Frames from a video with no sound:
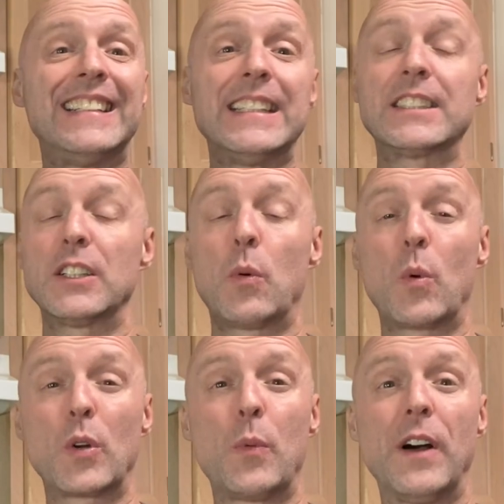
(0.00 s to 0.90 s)
it's gonna
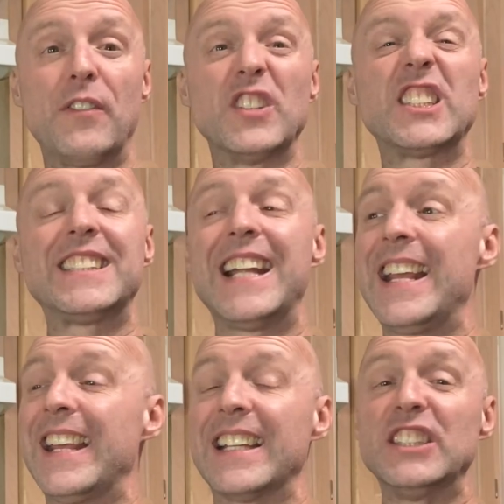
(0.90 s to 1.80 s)
work well for
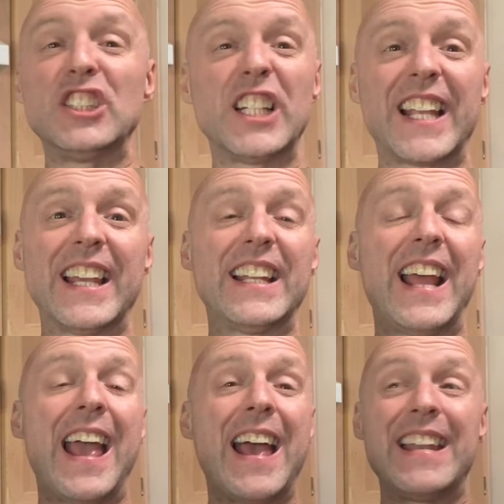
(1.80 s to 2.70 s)
steak and chicken.
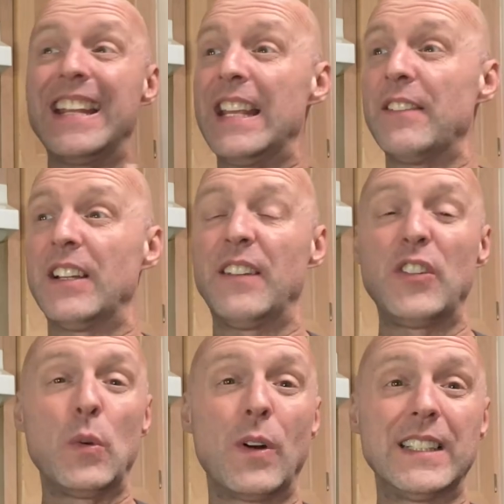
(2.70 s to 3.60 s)
And even
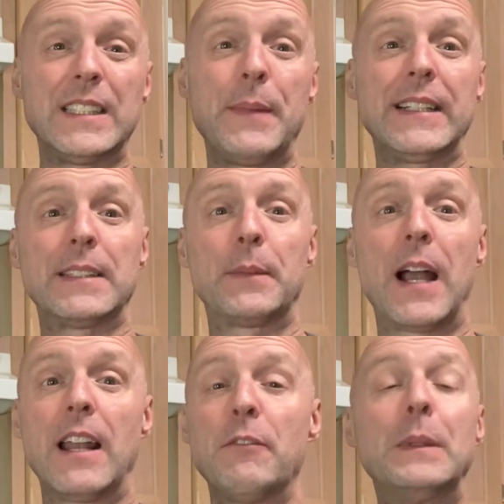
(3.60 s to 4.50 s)
if you wanted to make some
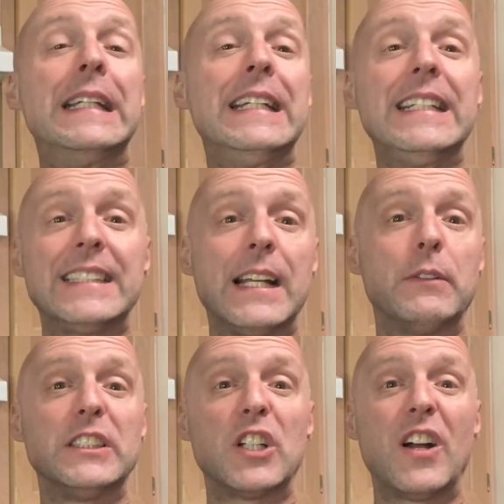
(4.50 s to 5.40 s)
kind of panini
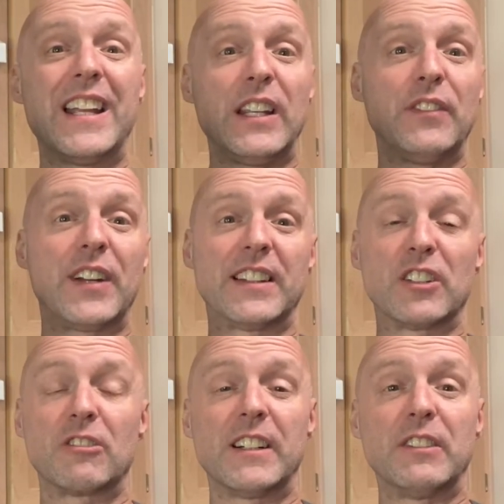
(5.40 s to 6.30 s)
sandwich on it, you've got the grid